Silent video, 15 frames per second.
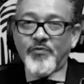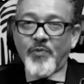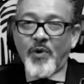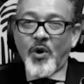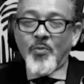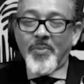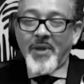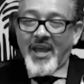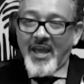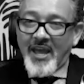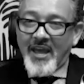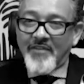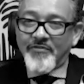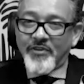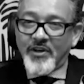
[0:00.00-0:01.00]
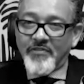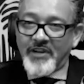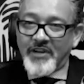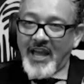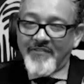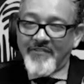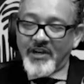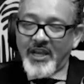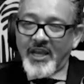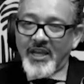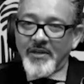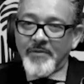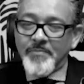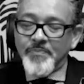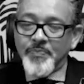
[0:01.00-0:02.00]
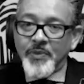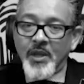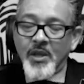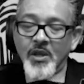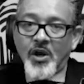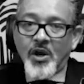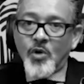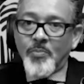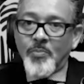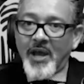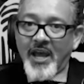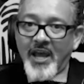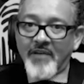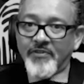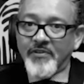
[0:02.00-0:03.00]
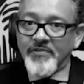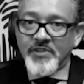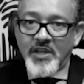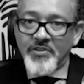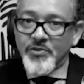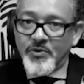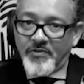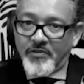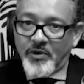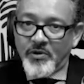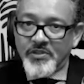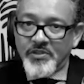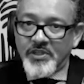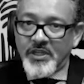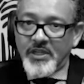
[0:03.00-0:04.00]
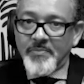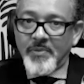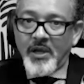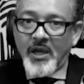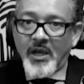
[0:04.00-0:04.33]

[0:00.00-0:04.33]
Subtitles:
on behalf of and advocated on behalf of Southern University